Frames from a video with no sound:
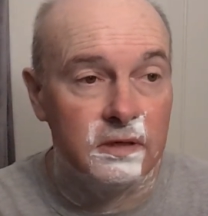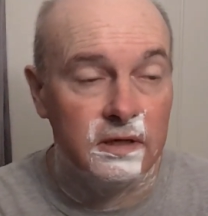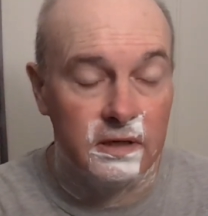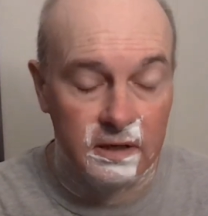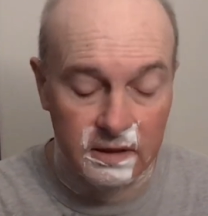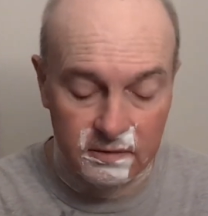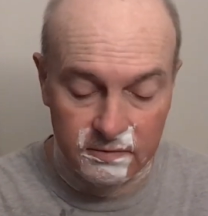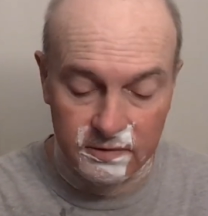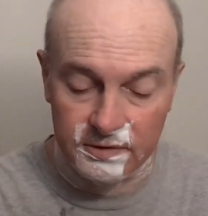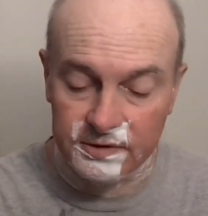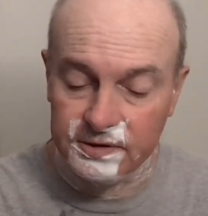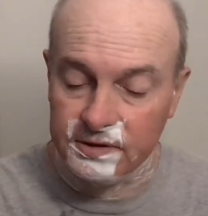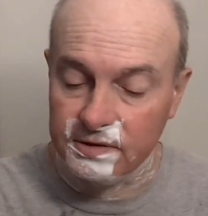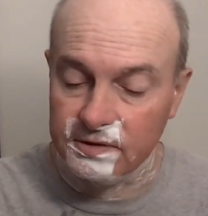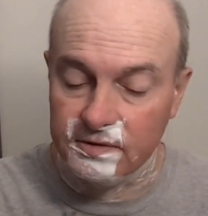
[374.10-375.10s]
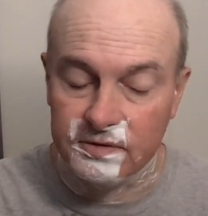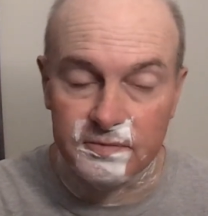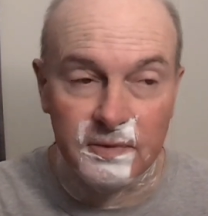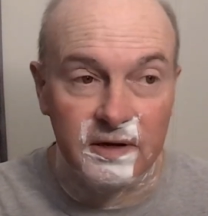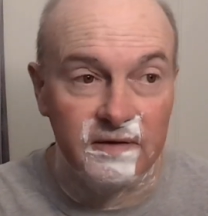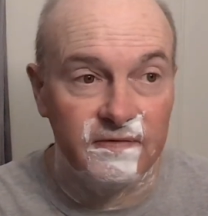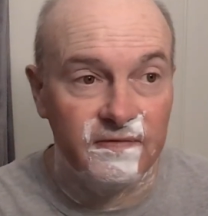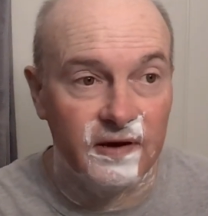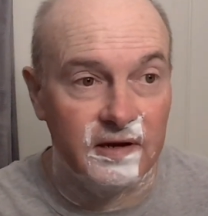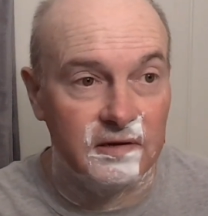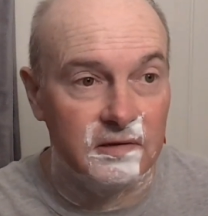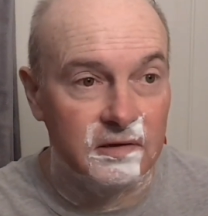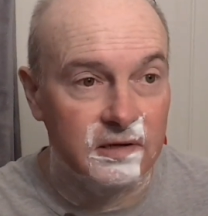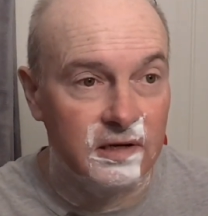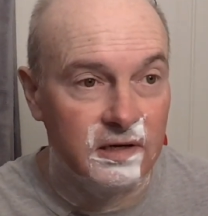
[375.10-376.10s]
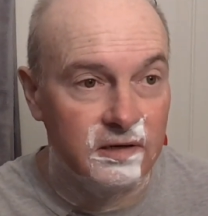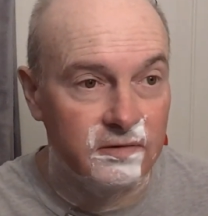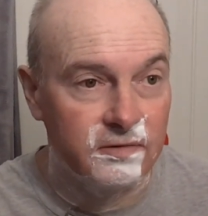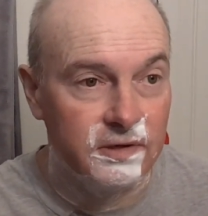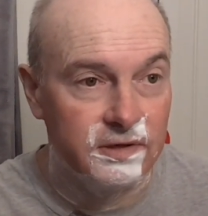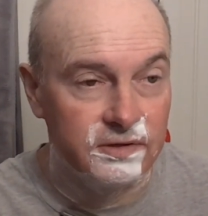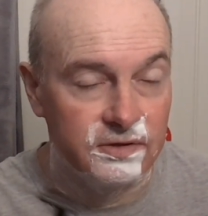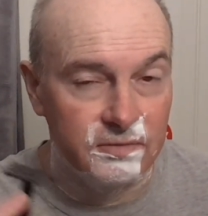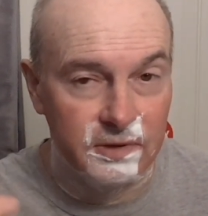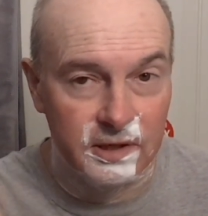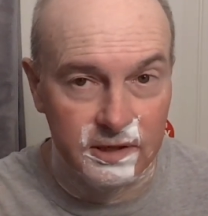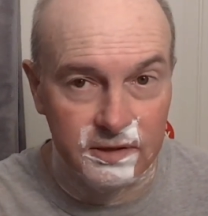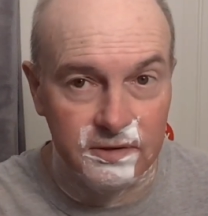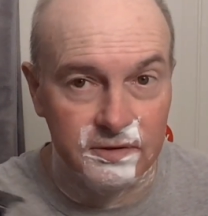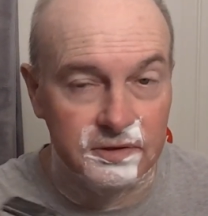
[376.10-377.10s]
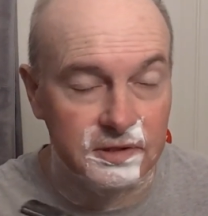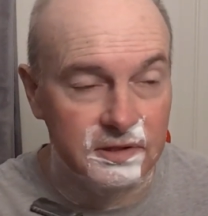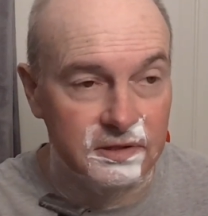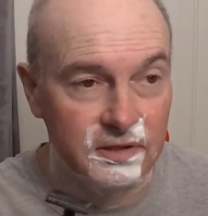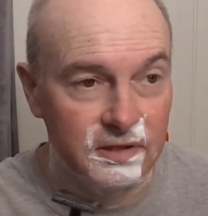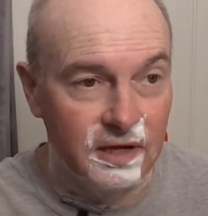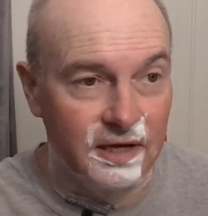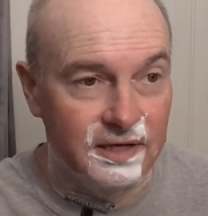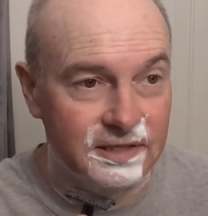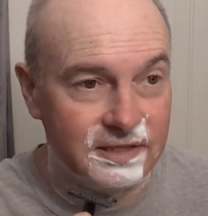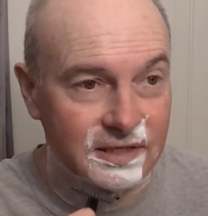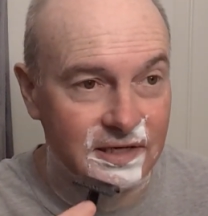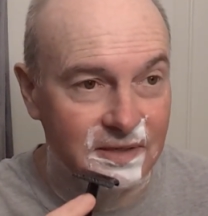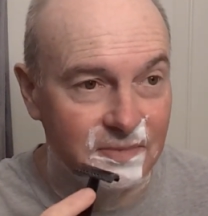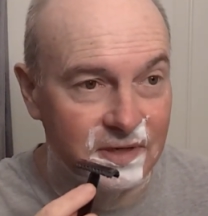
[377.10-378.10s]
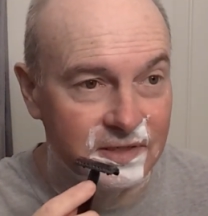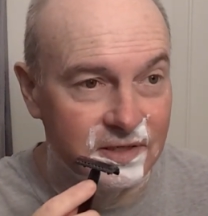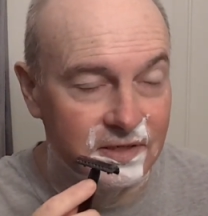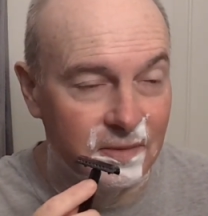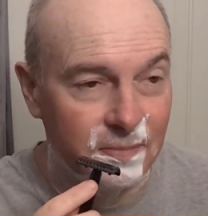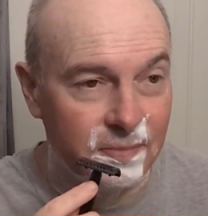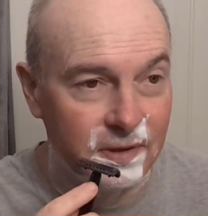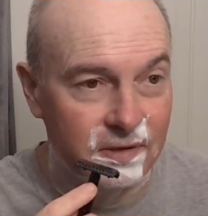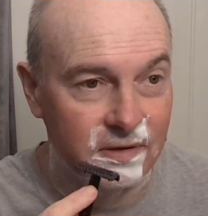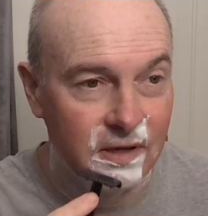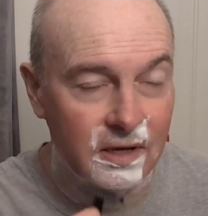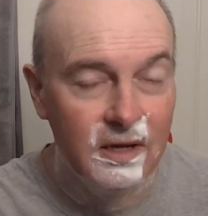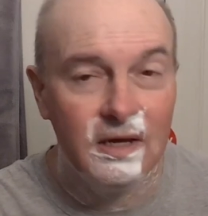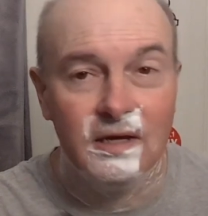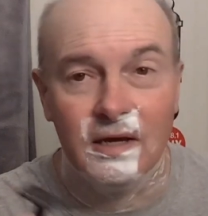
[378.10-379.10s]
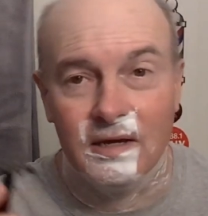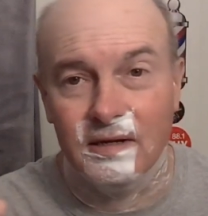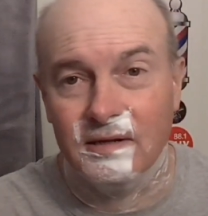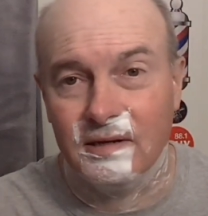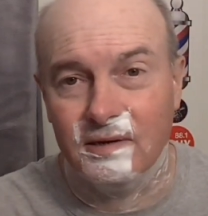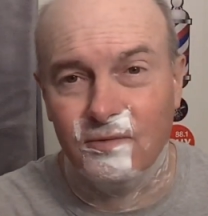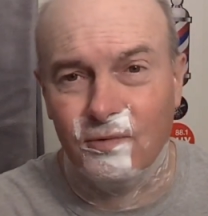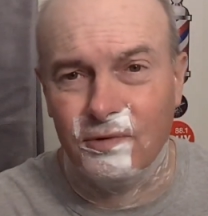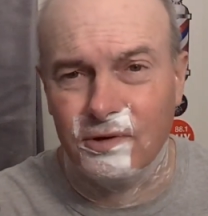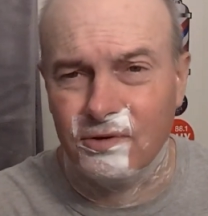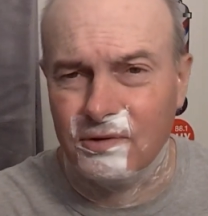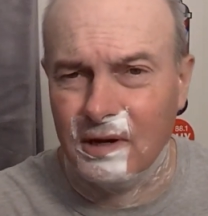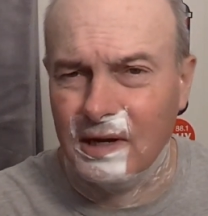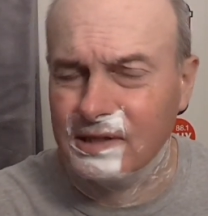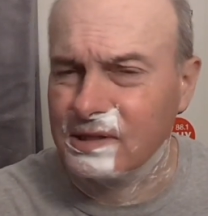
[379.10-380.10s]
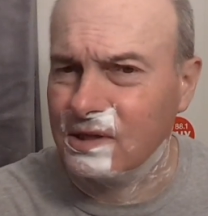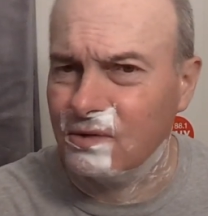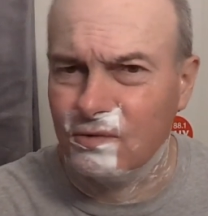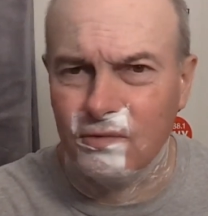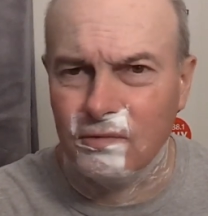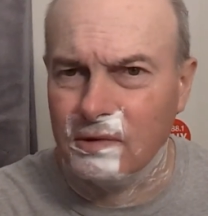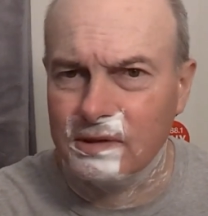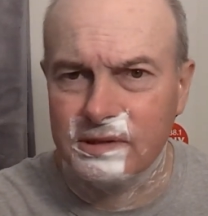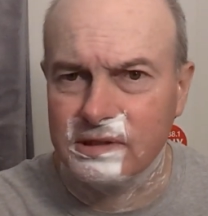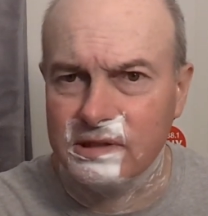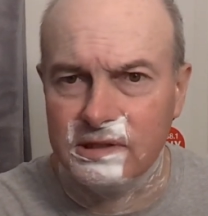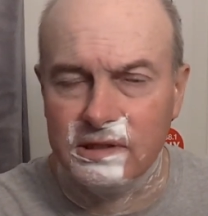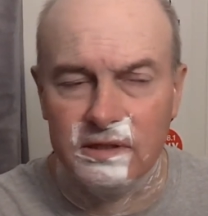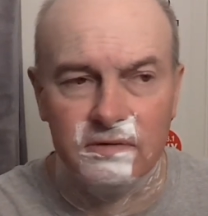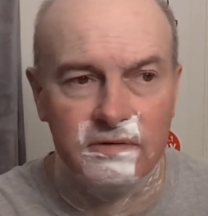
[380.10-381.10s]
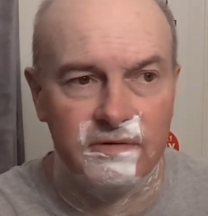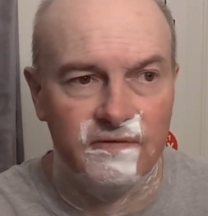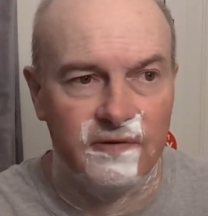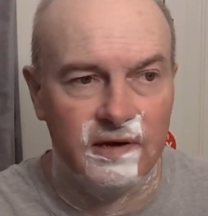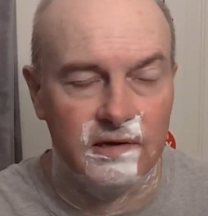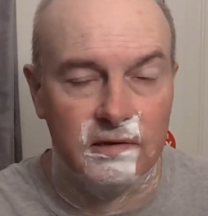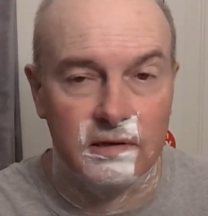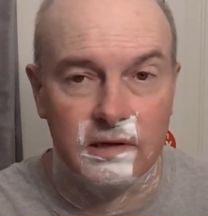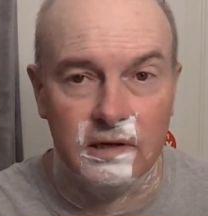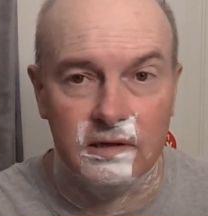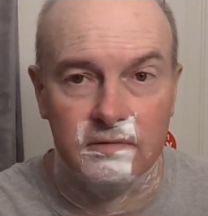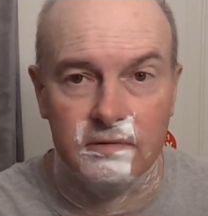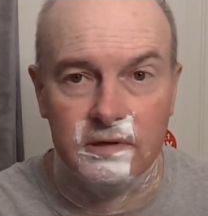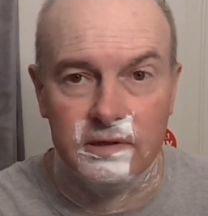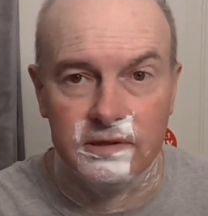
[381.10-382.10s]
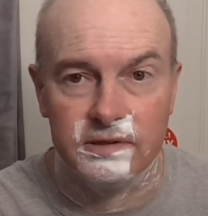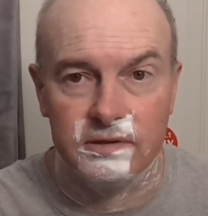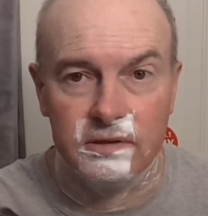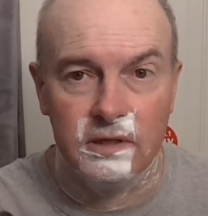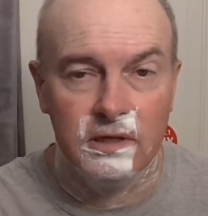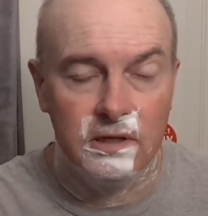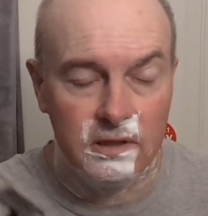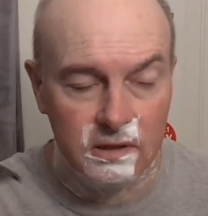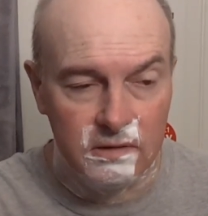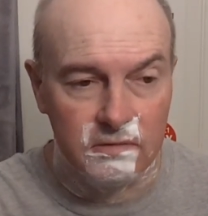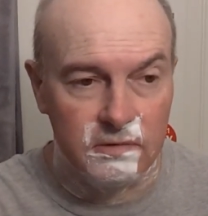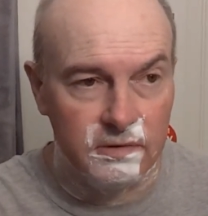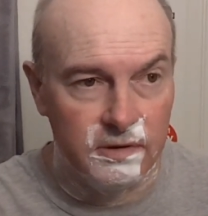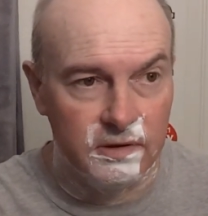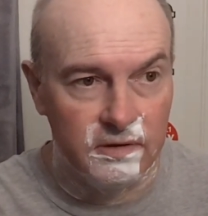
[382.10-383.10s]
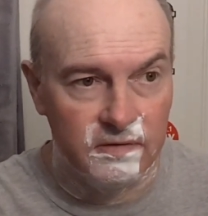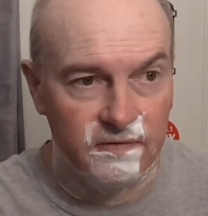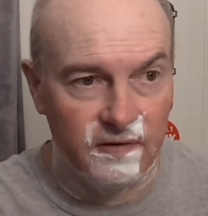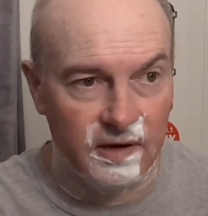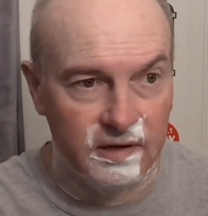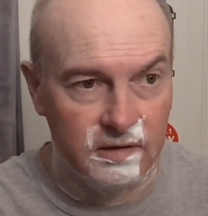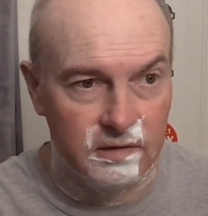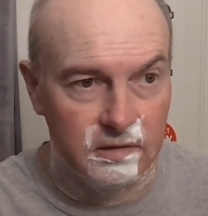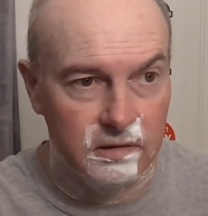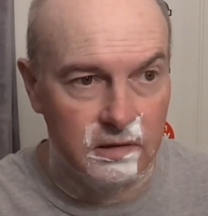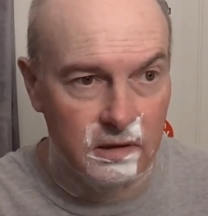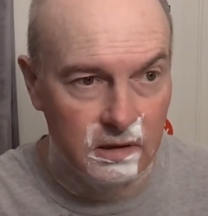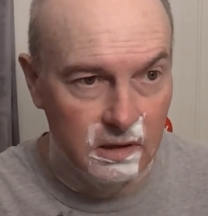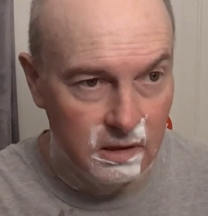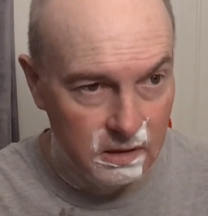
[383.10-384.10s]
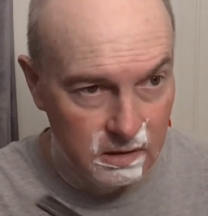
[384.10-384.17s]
yeah, I really should have used my Final Cut razor, but I used it the last time I did it pink. And you're asking, what's the deal with the Final Cut razor? Well, the final